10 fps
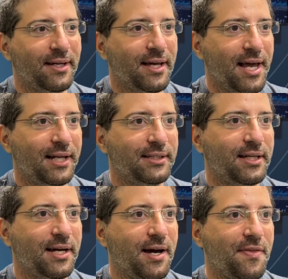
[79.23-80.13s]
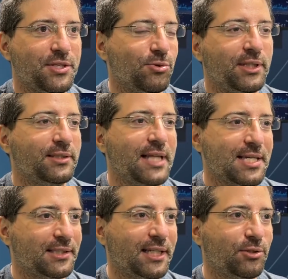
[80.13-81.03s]
and the student
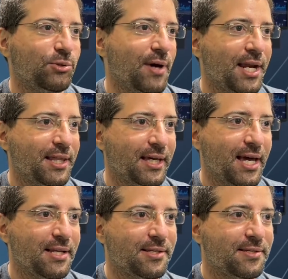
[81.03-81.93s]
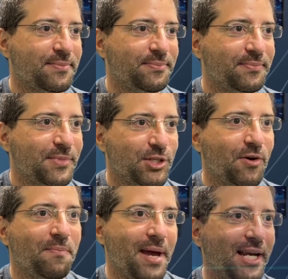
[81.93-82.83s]
doesn't need to do anything else.
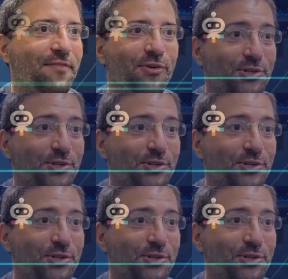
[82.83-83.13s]
So mainly for